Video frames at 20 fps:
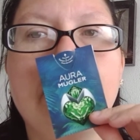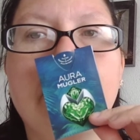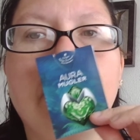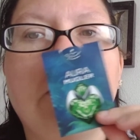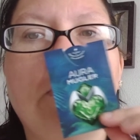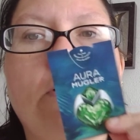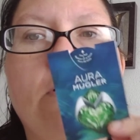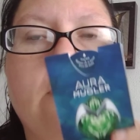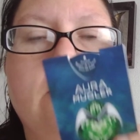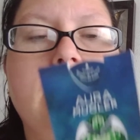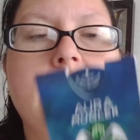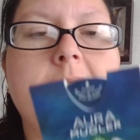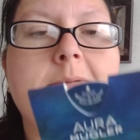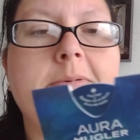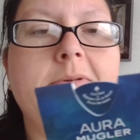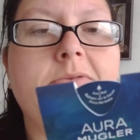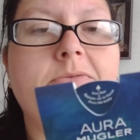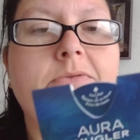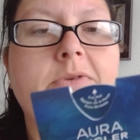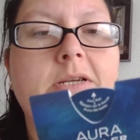oh, it
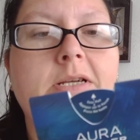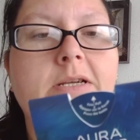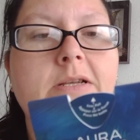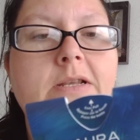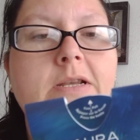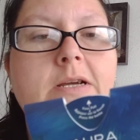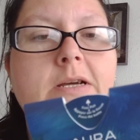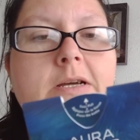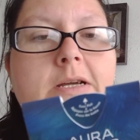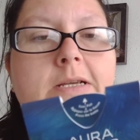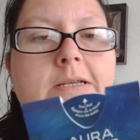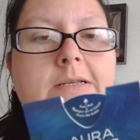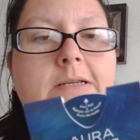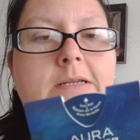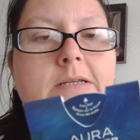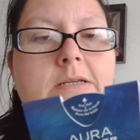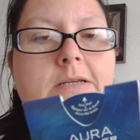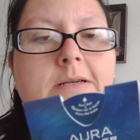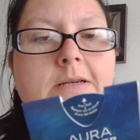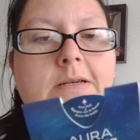smells really nice
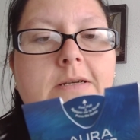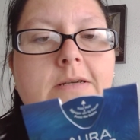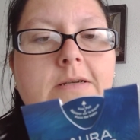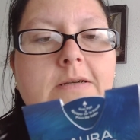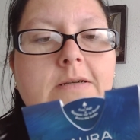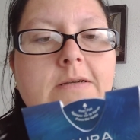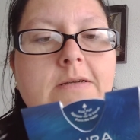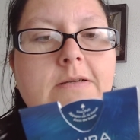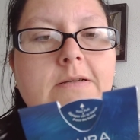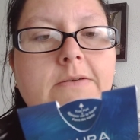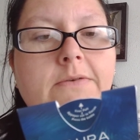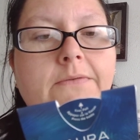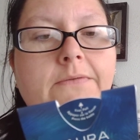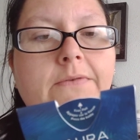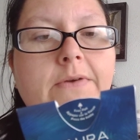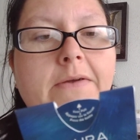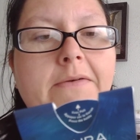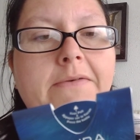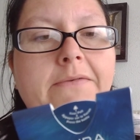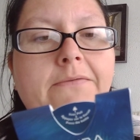actually.
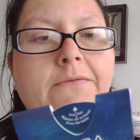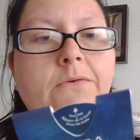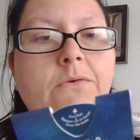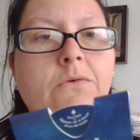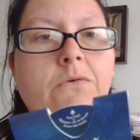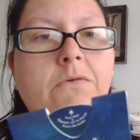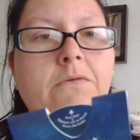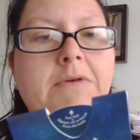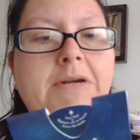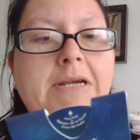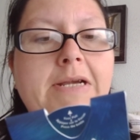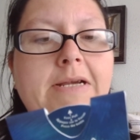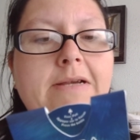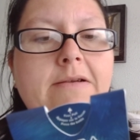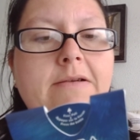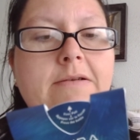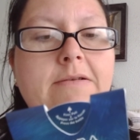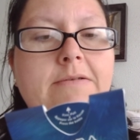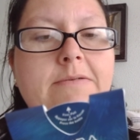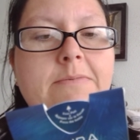Very florally
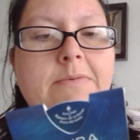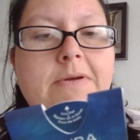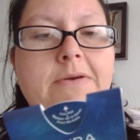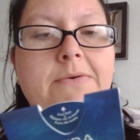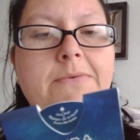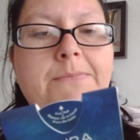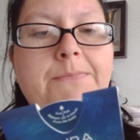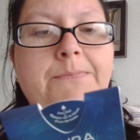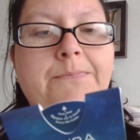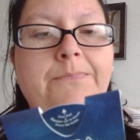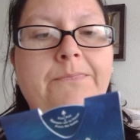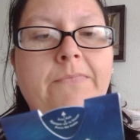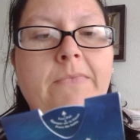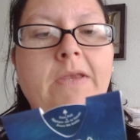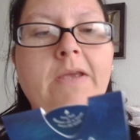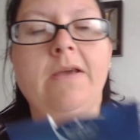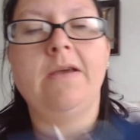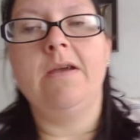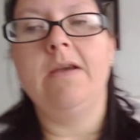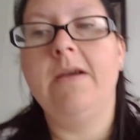as well.
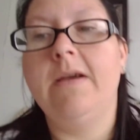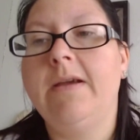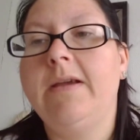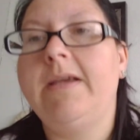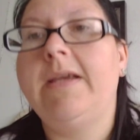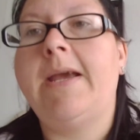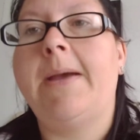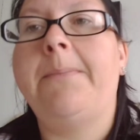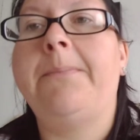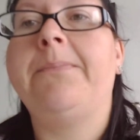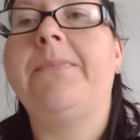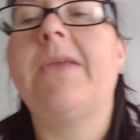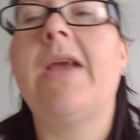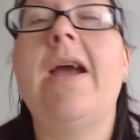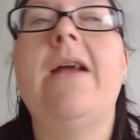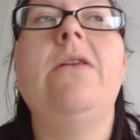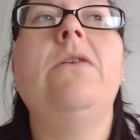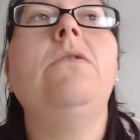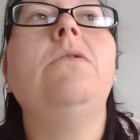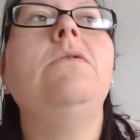Yeah,
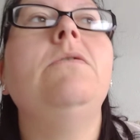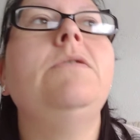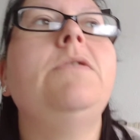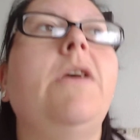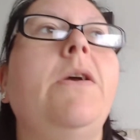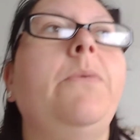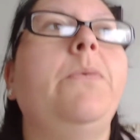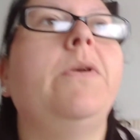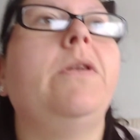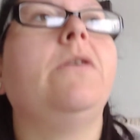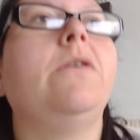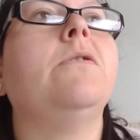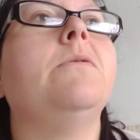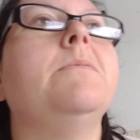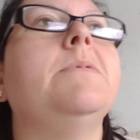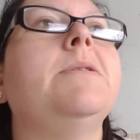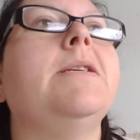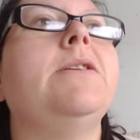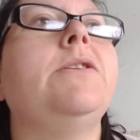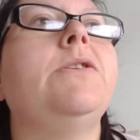and I also won a
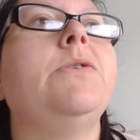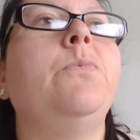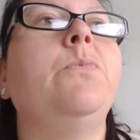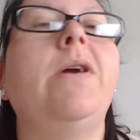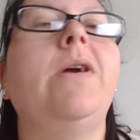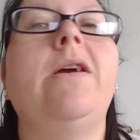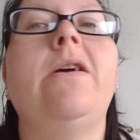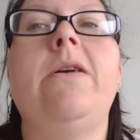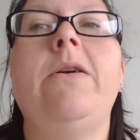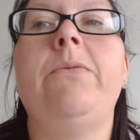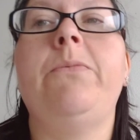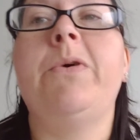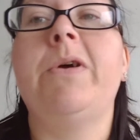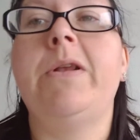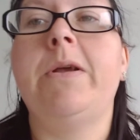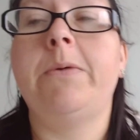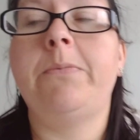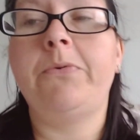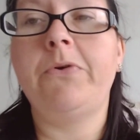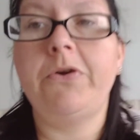competition where I won
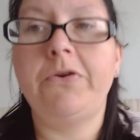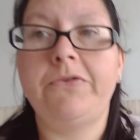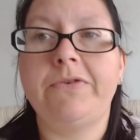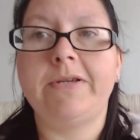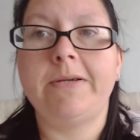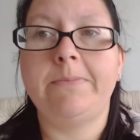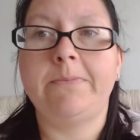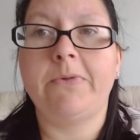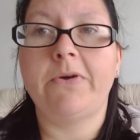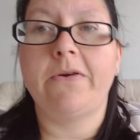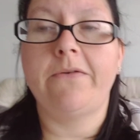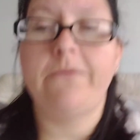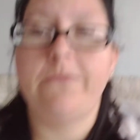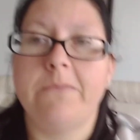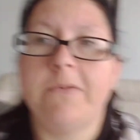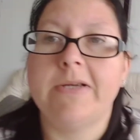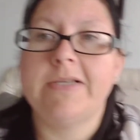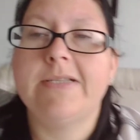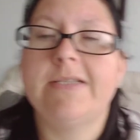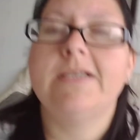a protein bar for
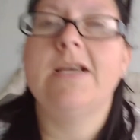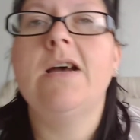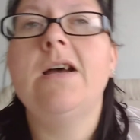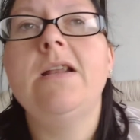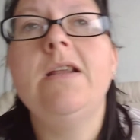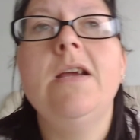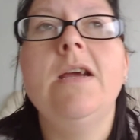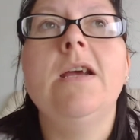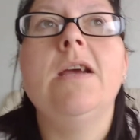my son,